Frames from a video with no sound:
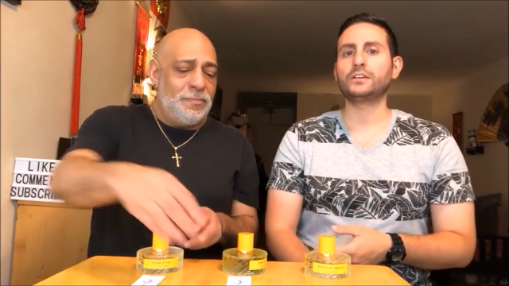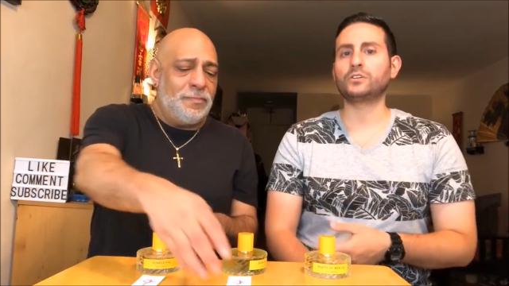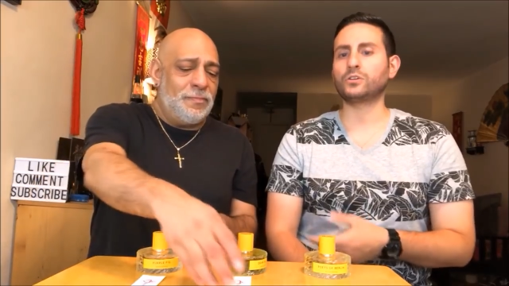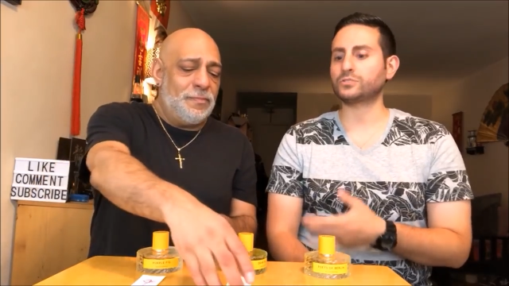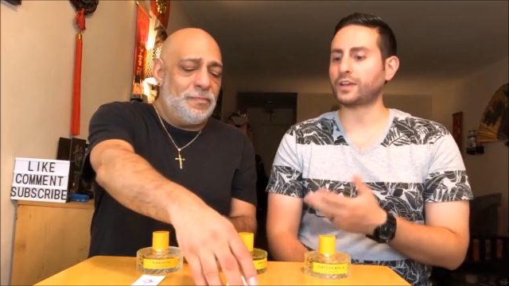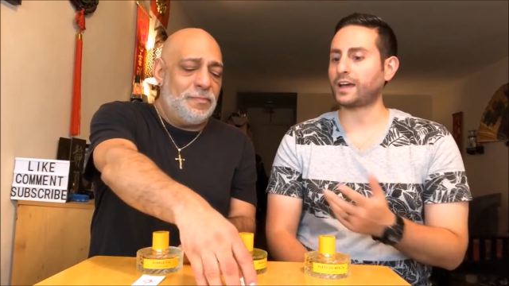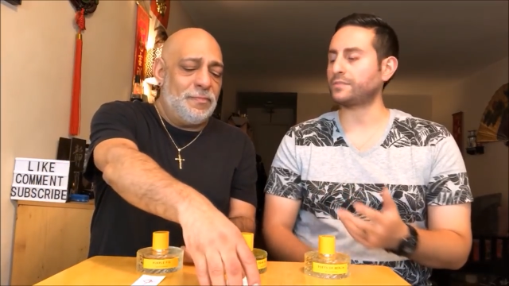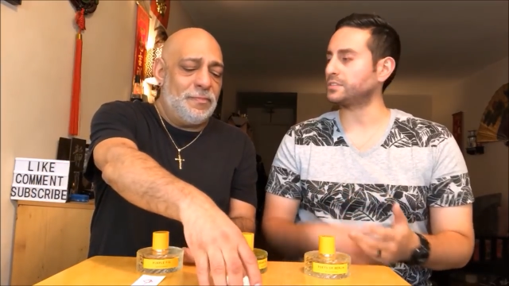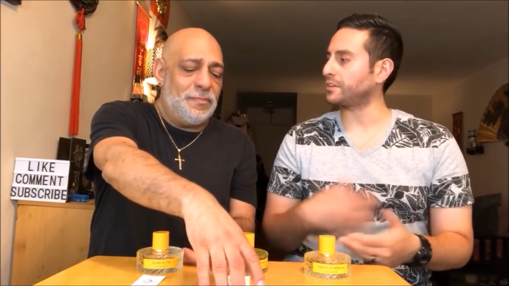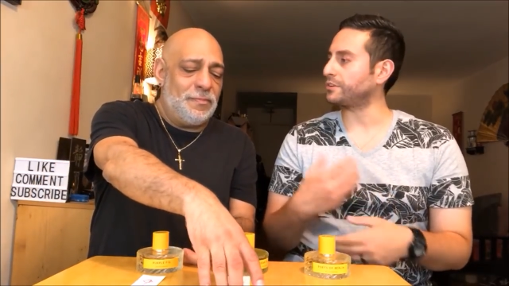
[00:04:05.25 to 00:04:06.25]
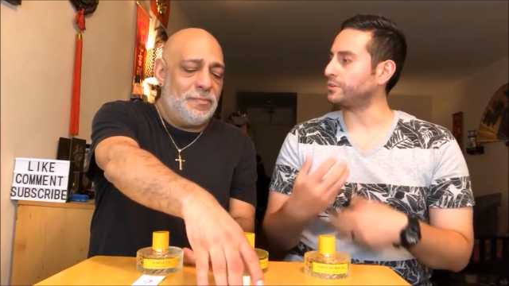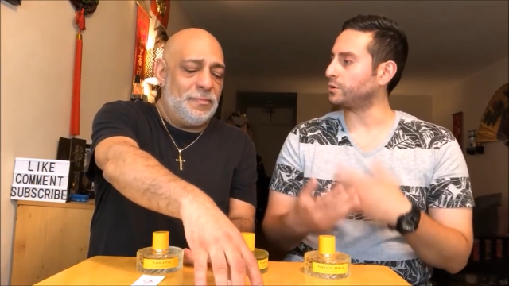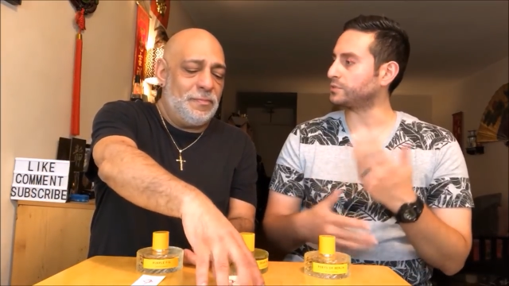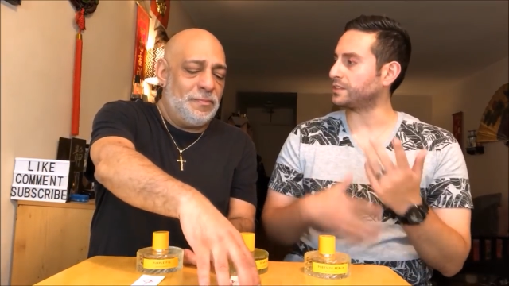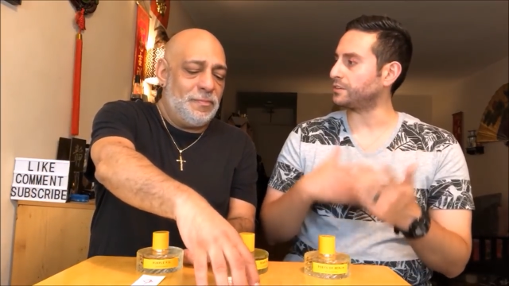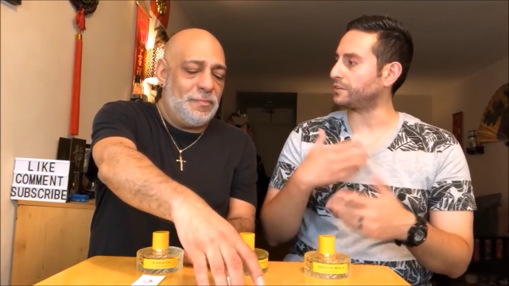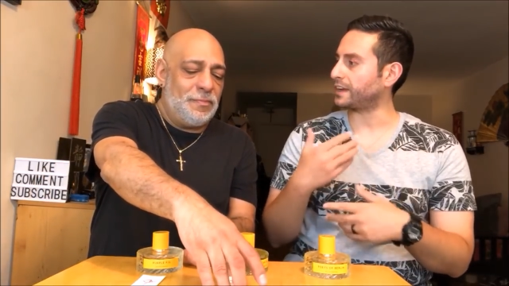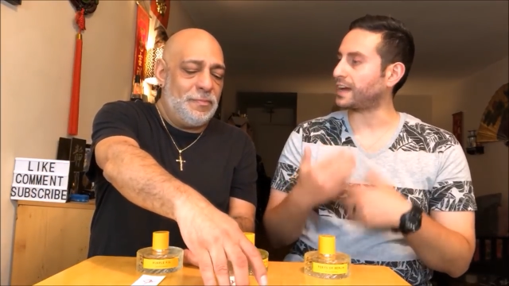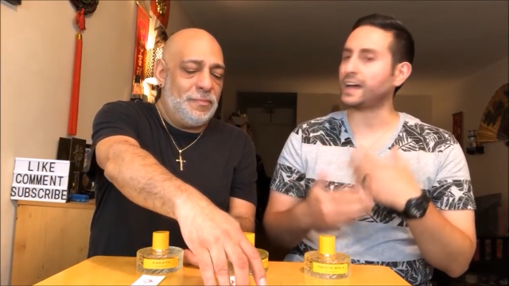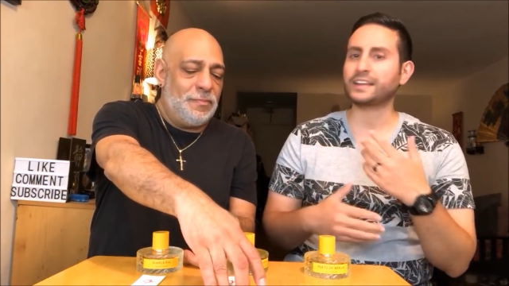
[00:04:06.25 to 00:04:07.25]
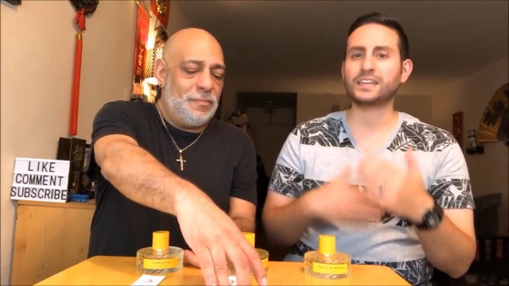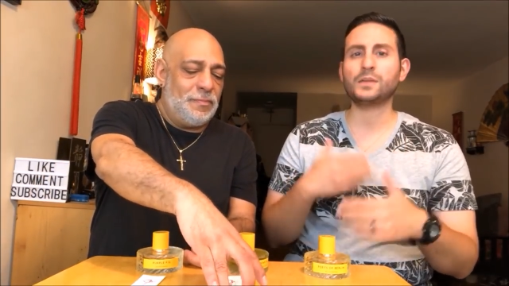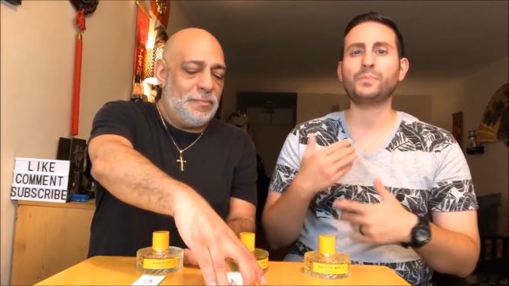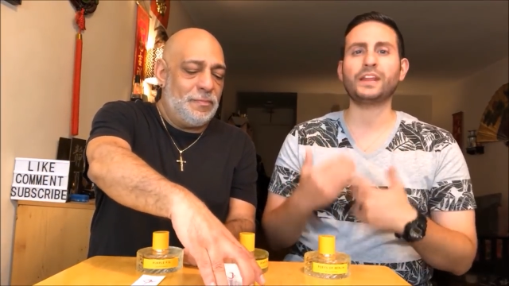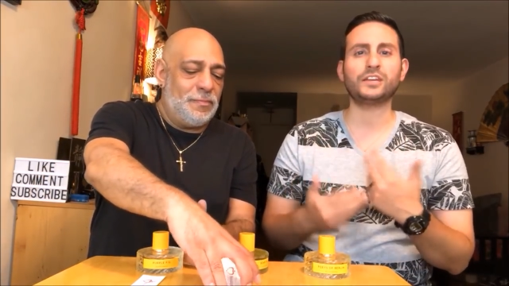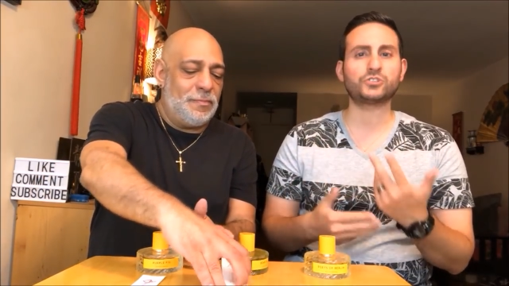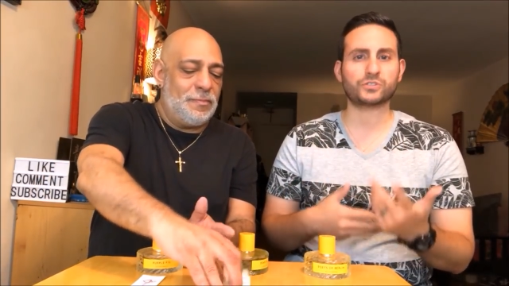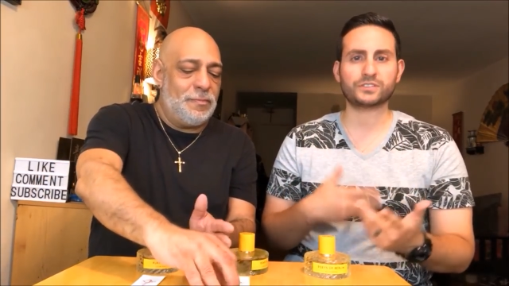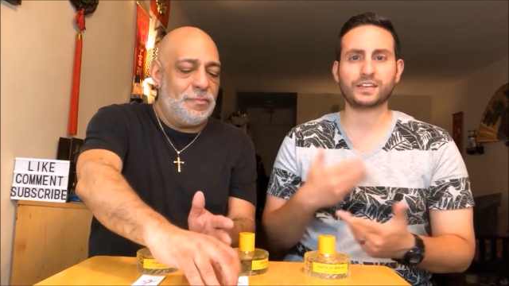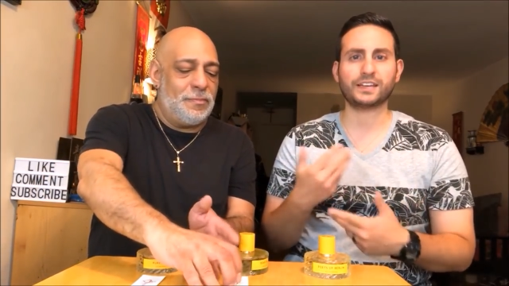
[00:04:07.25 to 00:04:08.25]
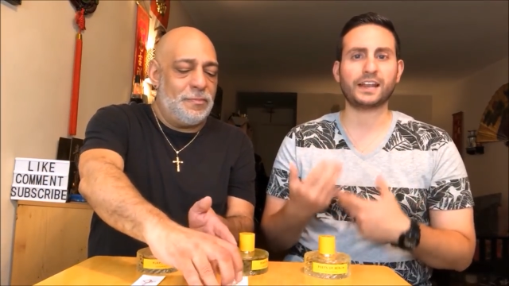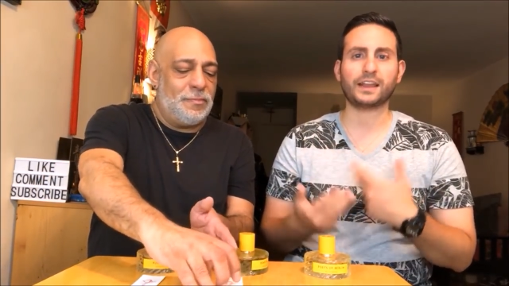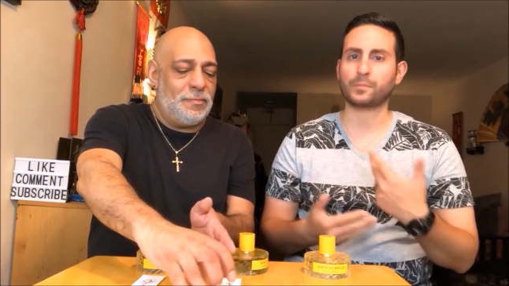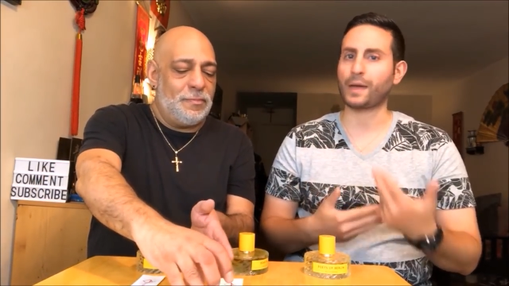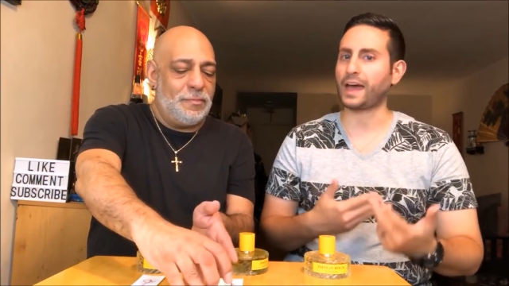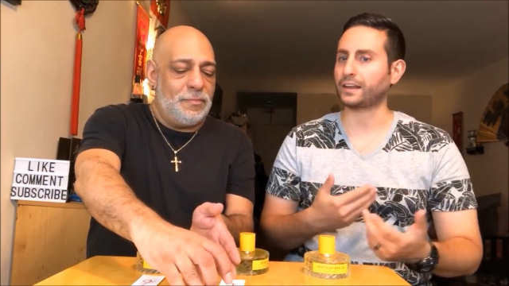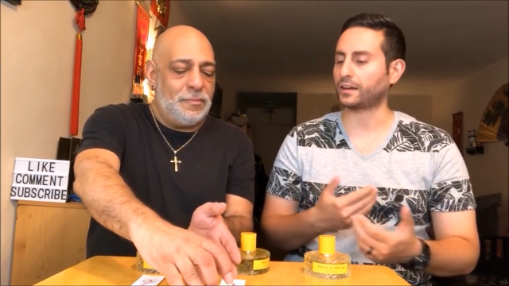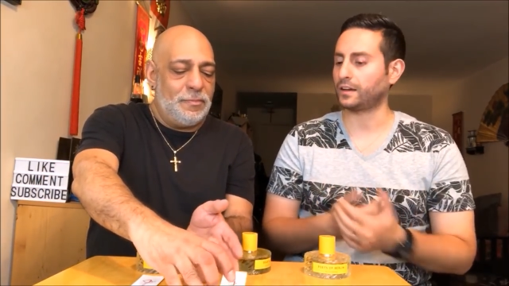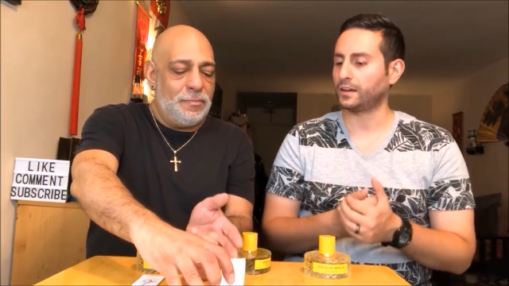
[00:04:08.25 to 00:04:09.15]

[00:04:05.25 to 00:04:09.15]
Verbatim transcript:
Speaker 1: mm-hmm. you also have these other notes in there that kind of keep it interesting and enigmatic.